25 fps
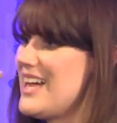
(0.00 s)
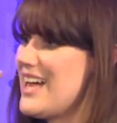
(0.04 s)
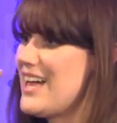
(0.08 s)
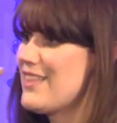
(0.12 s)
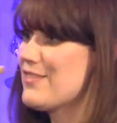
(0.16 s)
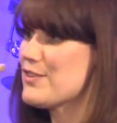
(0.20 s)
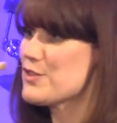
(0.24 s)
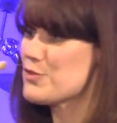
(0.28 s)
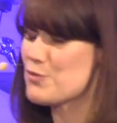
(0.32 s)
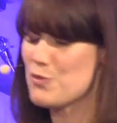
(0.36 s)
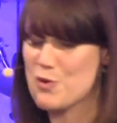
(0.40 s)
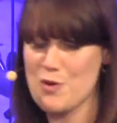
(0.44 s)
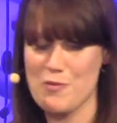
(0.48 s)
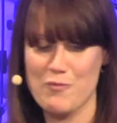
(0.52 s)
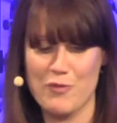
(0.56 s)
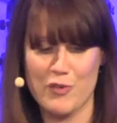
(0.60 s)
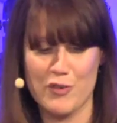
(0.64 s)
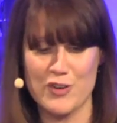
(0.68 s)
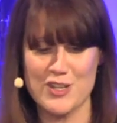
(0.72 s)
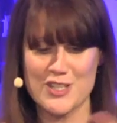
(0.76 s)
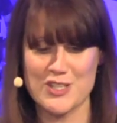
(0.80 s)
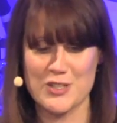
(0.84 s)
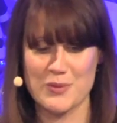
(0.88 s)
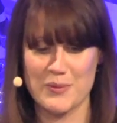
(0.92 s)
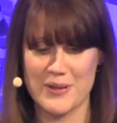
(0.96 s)
There's room for
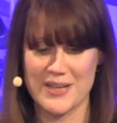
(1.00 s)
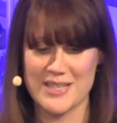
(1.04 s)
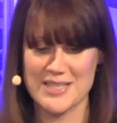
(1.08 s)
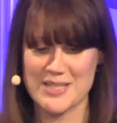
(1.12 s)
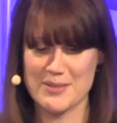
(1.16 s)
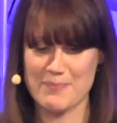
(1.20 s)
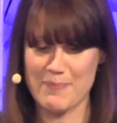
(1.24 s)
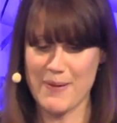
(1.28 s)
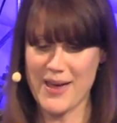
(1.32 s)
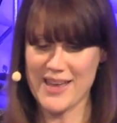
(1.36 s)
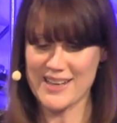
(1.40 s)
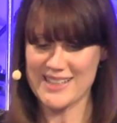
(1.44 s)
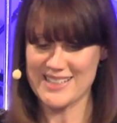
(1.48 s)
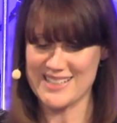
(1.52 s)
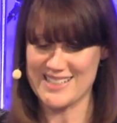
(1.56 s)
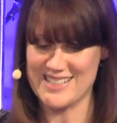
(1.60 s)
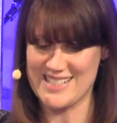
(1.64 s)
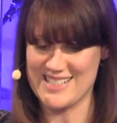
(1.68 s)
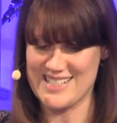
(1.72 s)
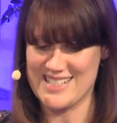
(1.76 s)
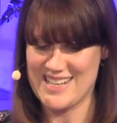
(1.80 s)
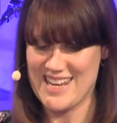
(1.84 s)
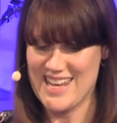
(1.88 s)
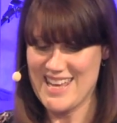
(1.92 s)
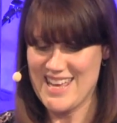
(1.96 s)
it to
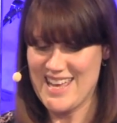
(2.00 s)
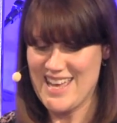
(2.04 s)
expand.